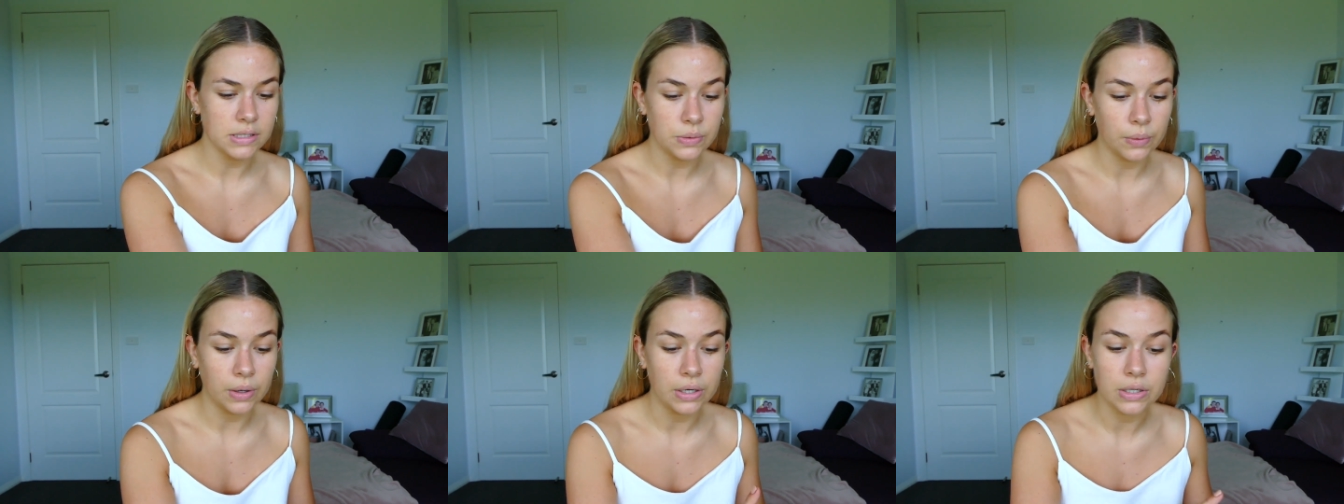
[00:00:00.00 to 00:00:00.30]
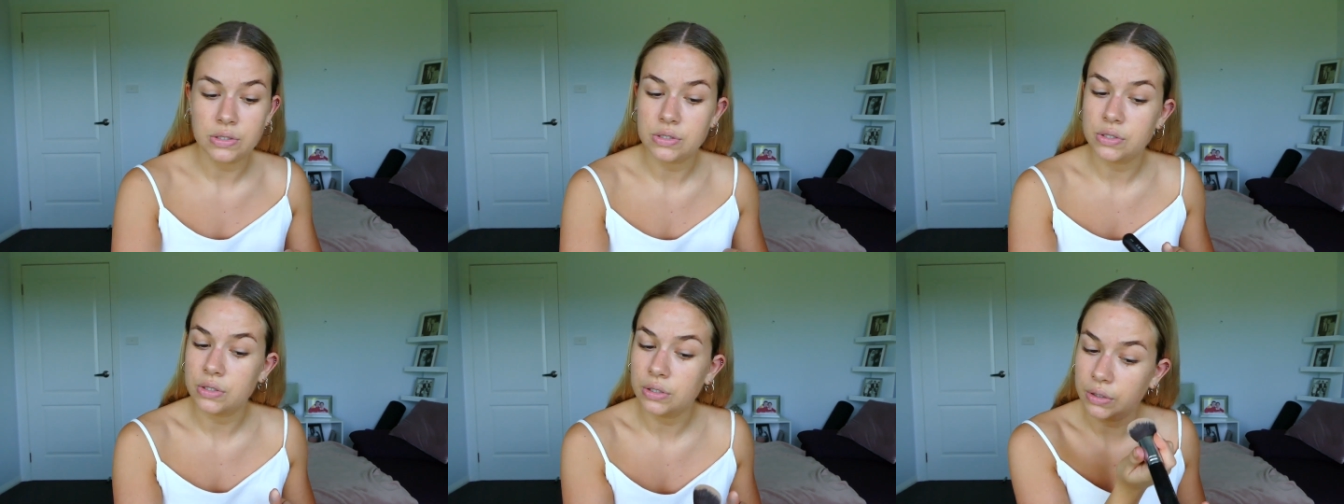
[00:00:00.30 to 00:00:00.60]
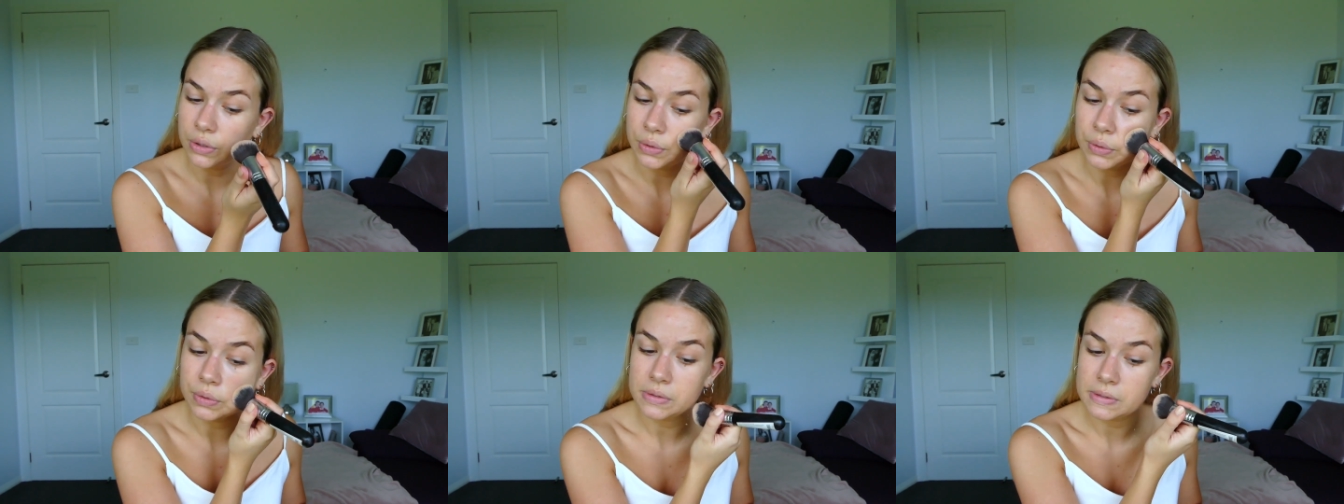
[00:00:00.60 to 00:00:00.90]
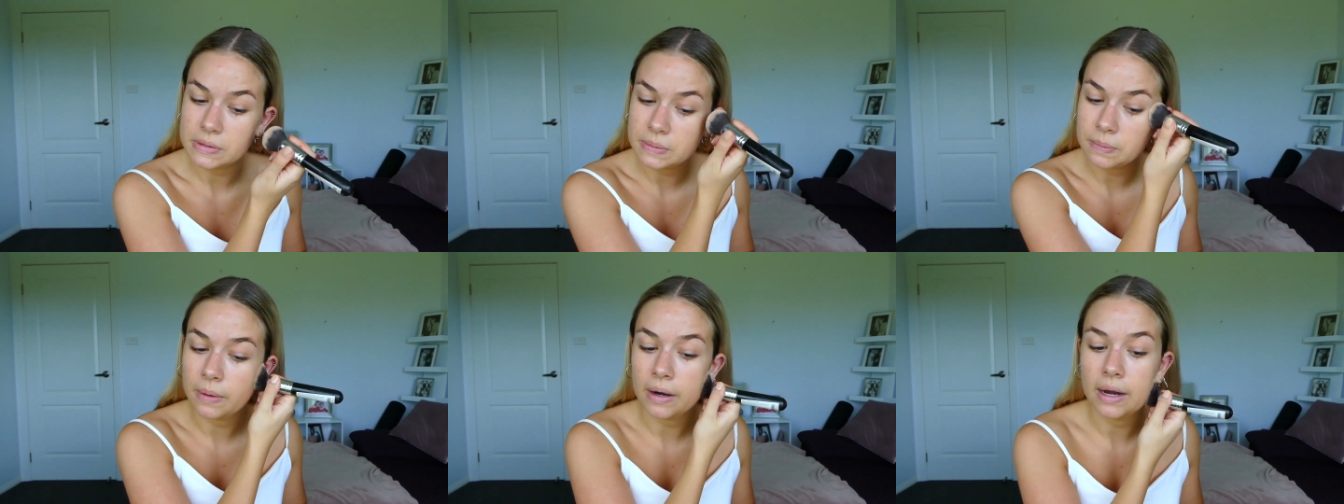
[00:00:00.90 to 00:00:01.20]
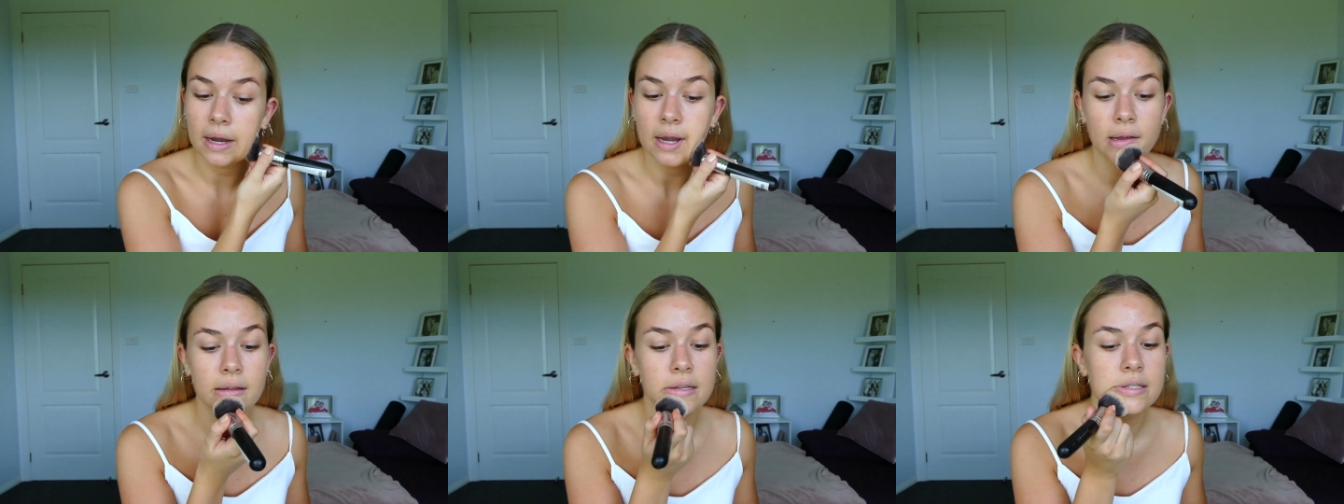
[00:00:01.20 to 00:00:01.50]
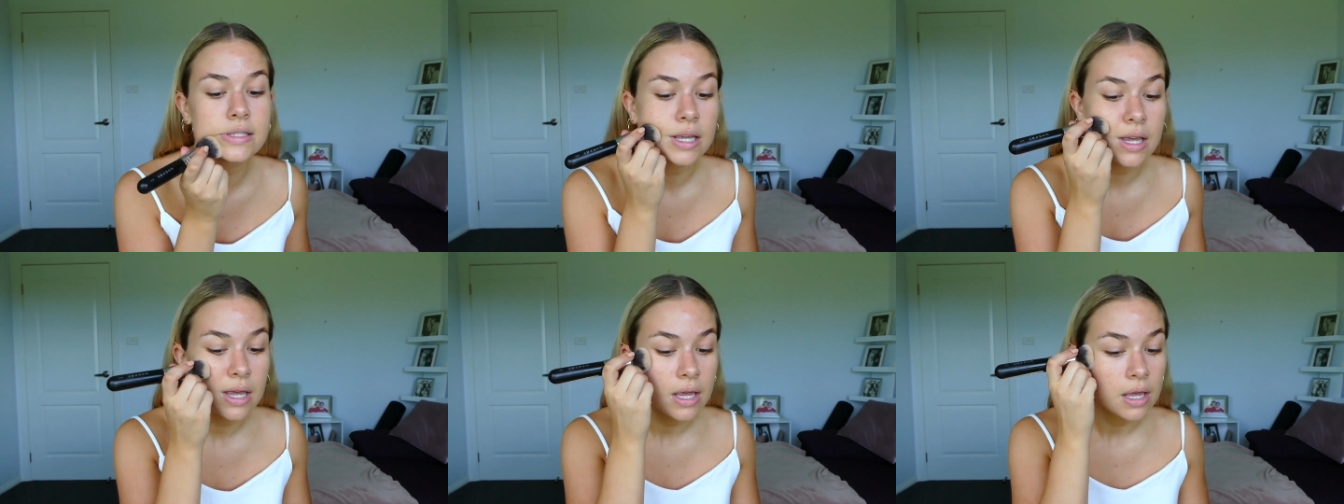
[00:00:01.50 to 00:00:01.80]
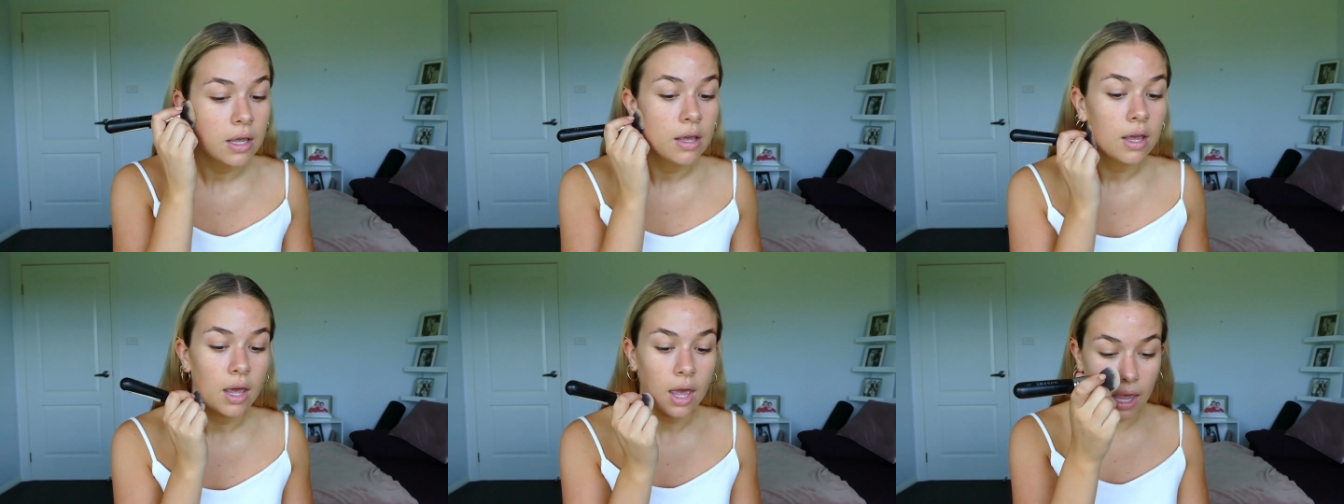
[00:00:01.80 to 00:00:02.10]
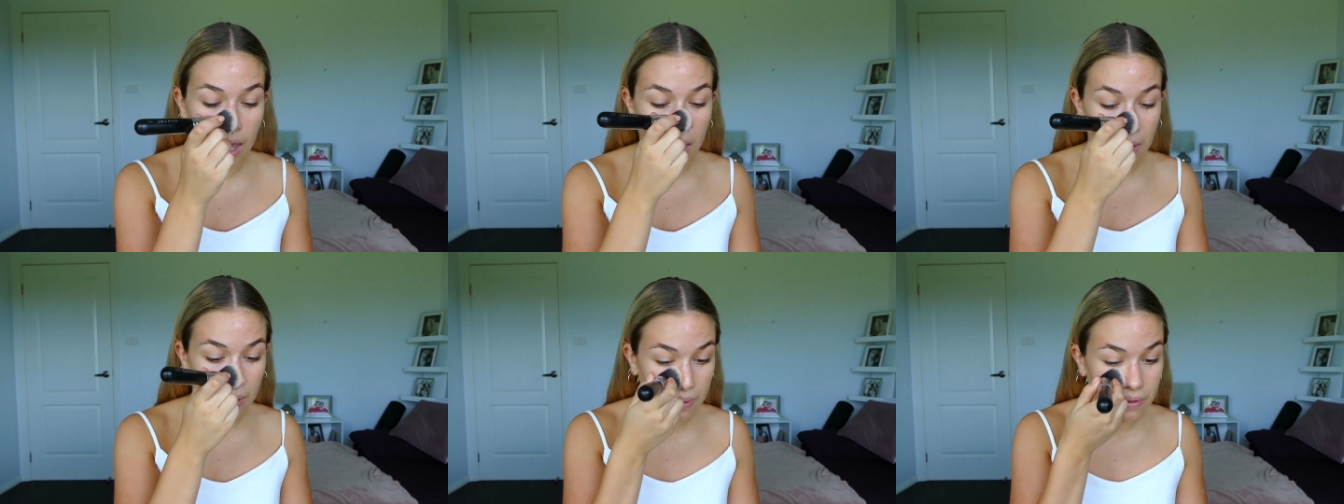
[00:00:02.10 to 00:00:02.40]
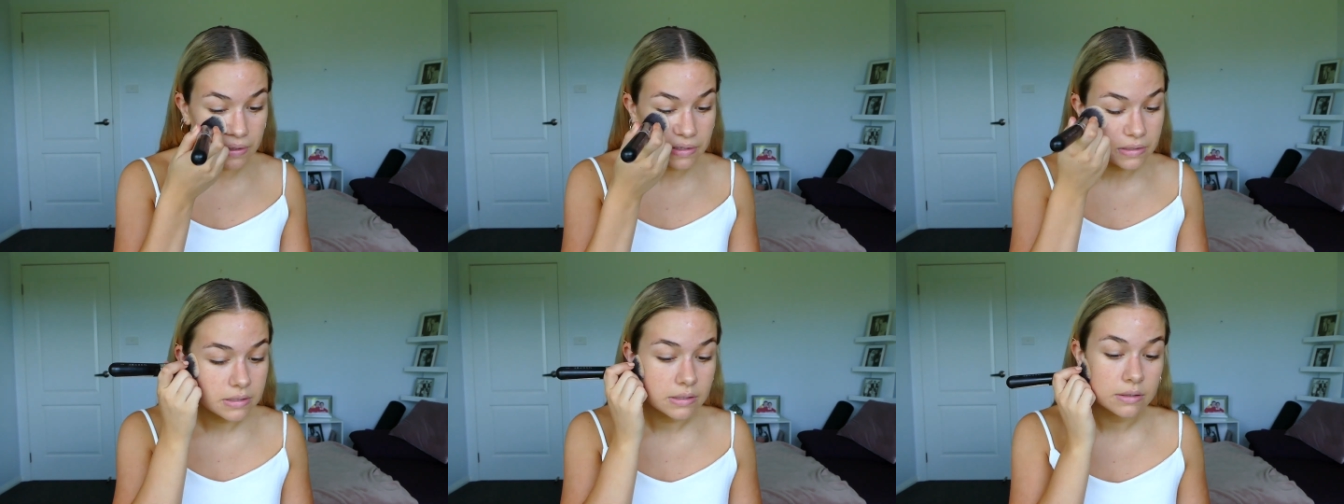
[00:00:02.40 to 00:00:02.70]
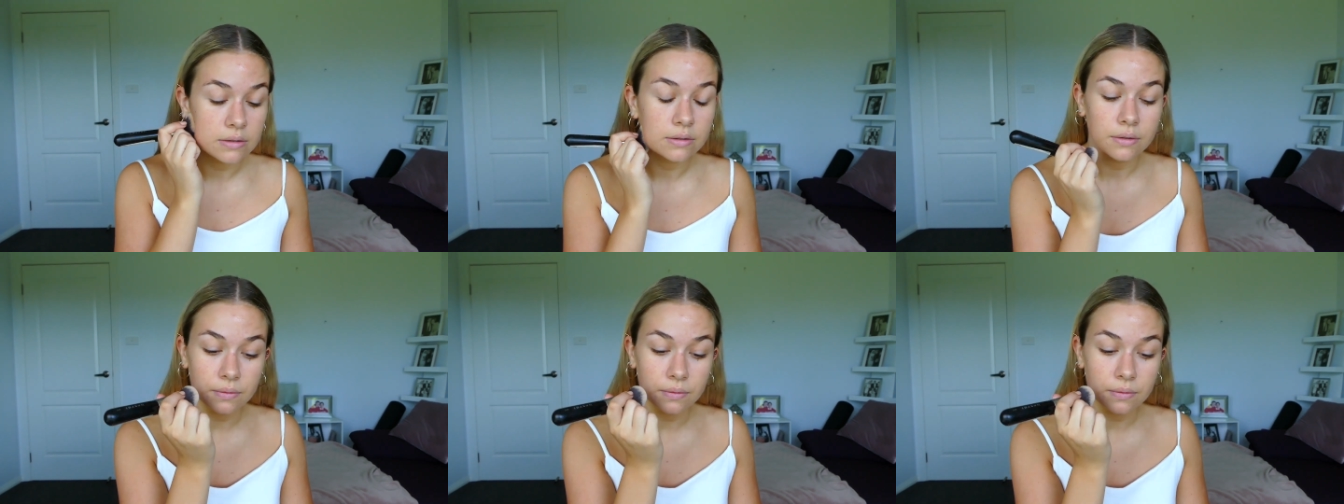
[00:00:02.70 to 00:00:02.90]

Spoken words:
so I just do little sprays and